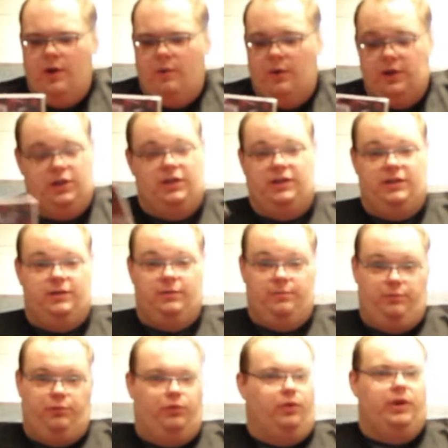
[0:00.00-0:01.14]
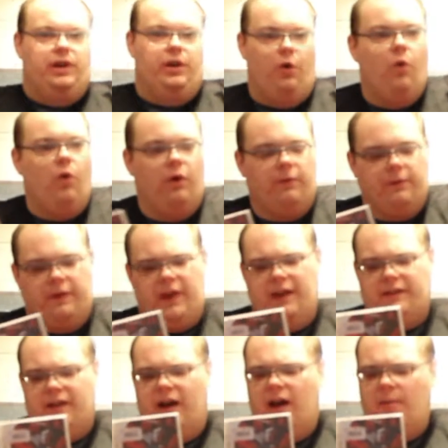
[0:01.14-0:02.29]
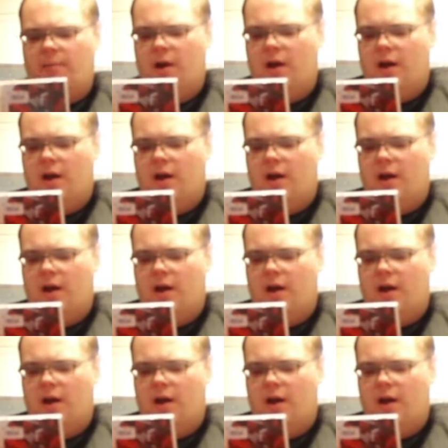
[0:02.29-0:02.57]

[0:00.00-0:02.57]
which is pretty cool for that time.